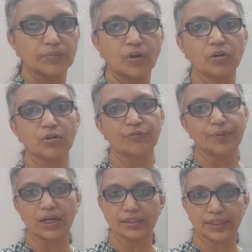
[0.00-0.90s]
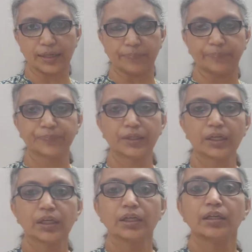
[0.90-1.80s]
block of mass m.
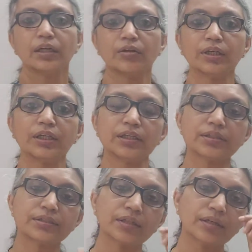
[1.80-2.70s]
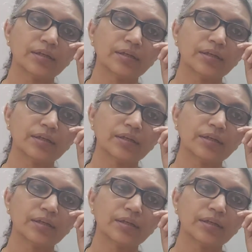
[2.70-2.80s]
Now, in its